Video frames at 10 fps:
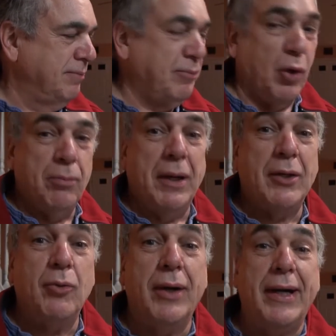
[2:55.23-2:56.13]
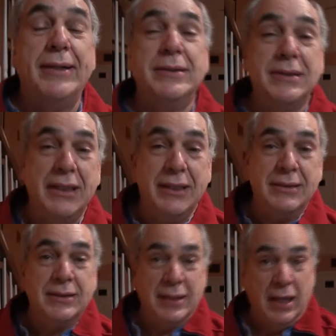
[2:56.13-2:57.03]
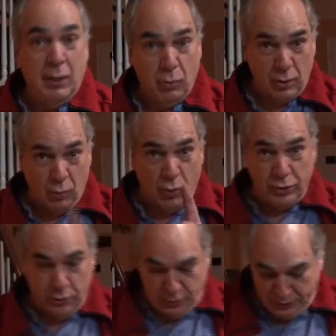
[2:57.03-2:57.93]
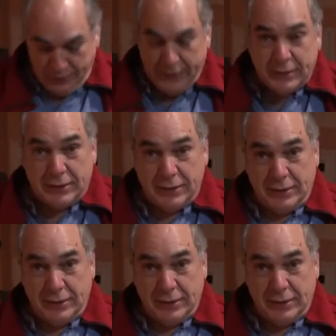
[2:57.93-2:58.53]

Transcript: Oh, by the way, Ian, I want to warn you. See this?